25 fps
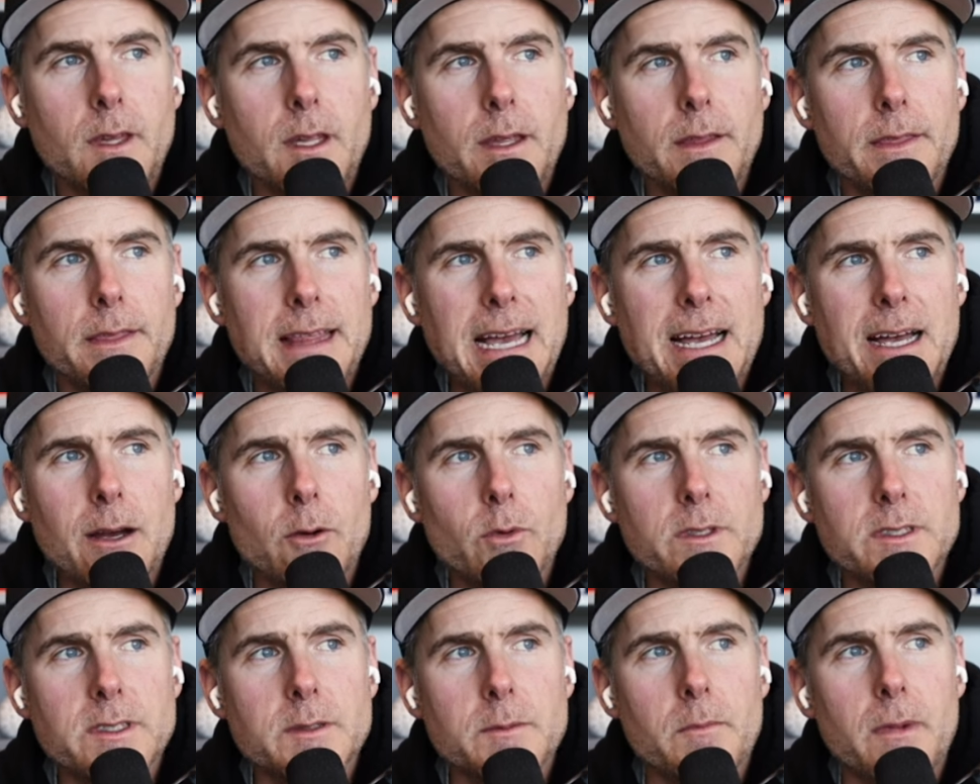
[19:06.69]
that
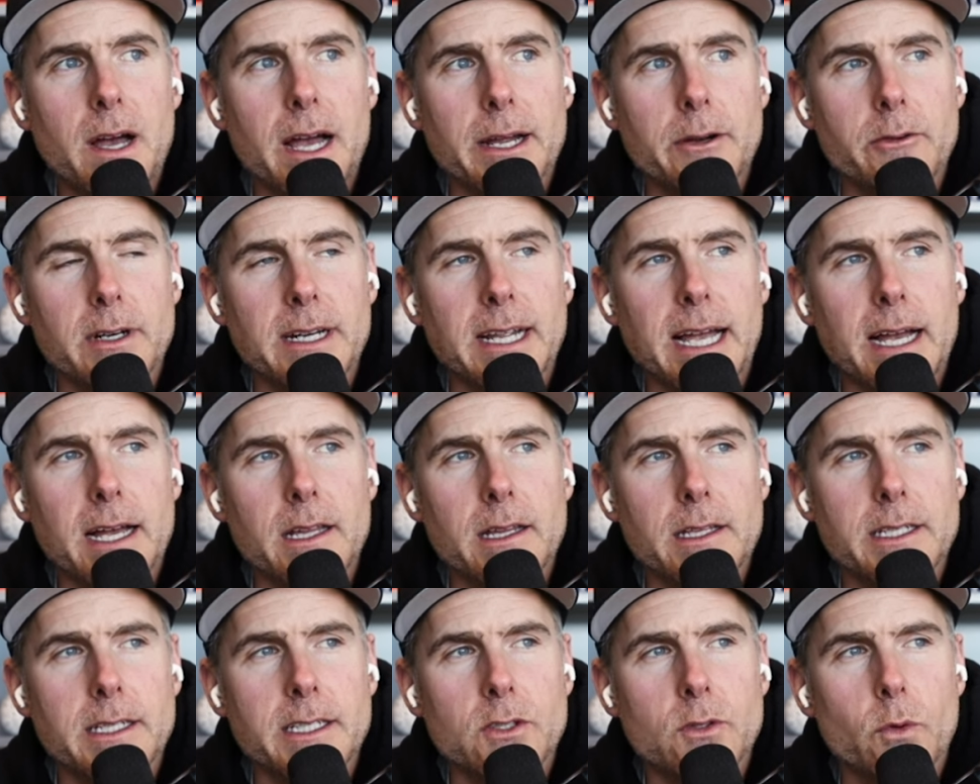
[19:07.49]
was my
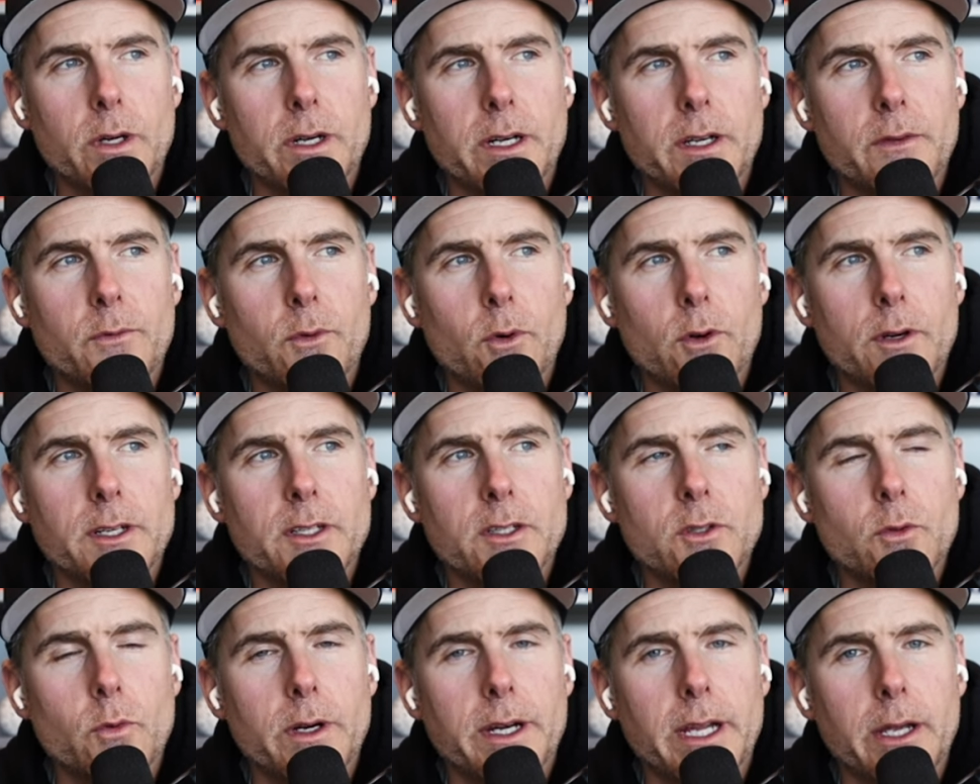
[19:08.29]
reality. 24 to
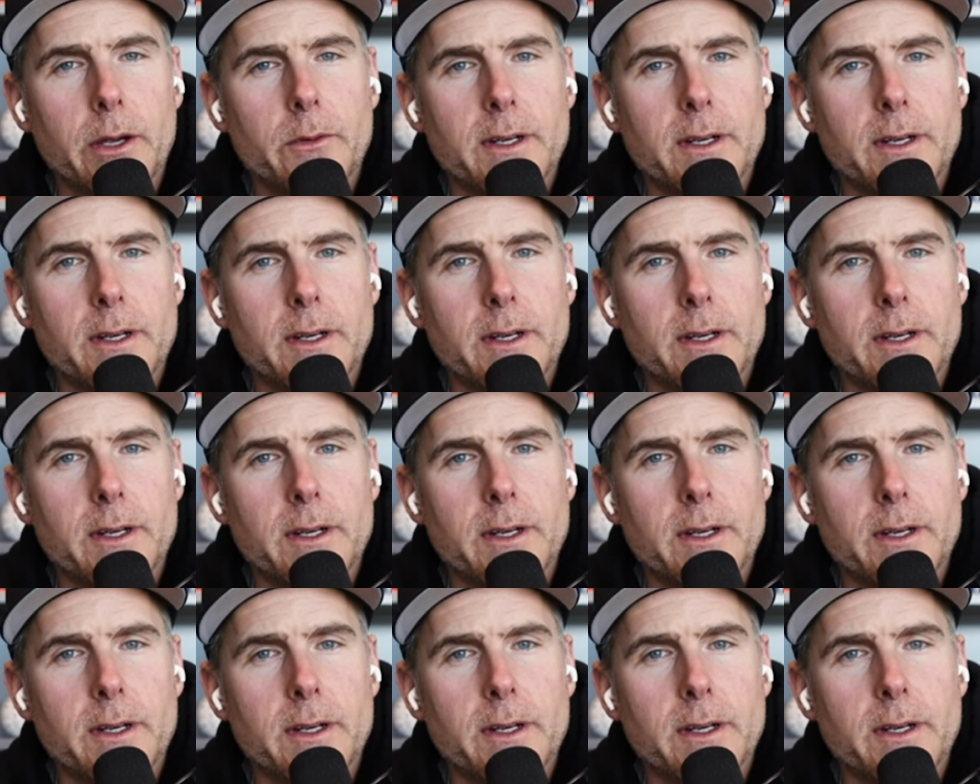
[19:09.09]
28,